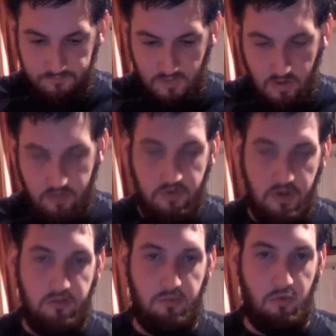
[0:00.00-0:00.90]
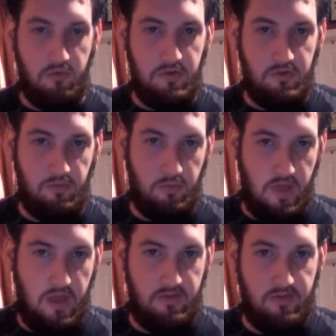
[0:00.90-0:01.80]
And also you get some more features with
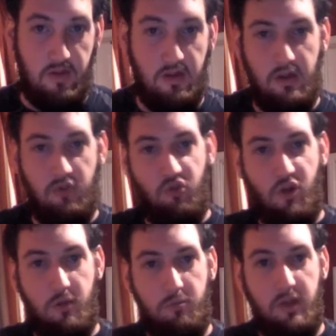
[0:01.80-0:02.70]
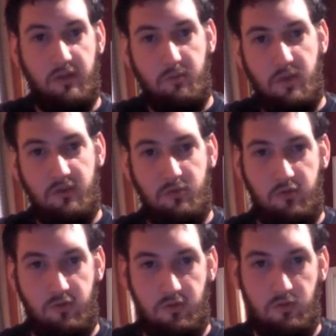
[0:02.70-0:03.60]
HandSent and Chomp SMS, which
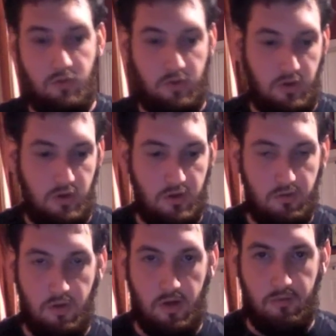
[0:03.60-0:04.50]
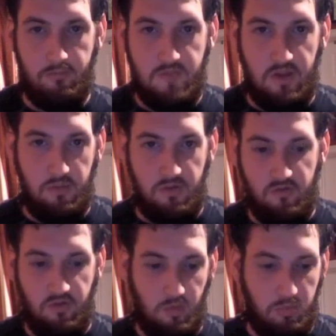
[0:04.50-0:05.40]
are two really good text
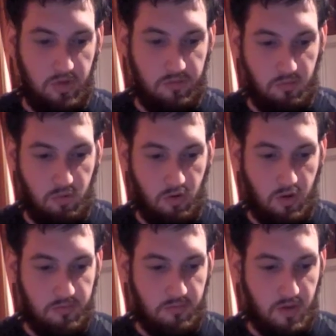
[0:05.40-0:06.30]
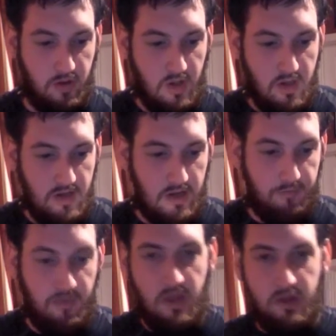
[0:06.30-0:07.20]
messaging replacement programs. But
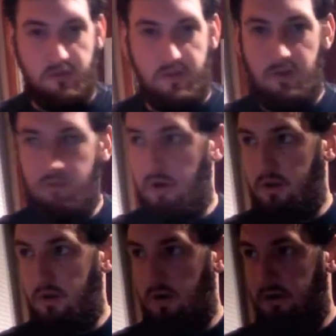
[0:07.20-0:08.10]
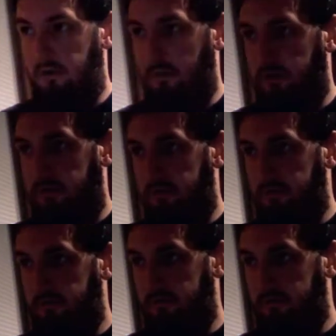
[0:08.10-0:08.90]
here's the regular SMS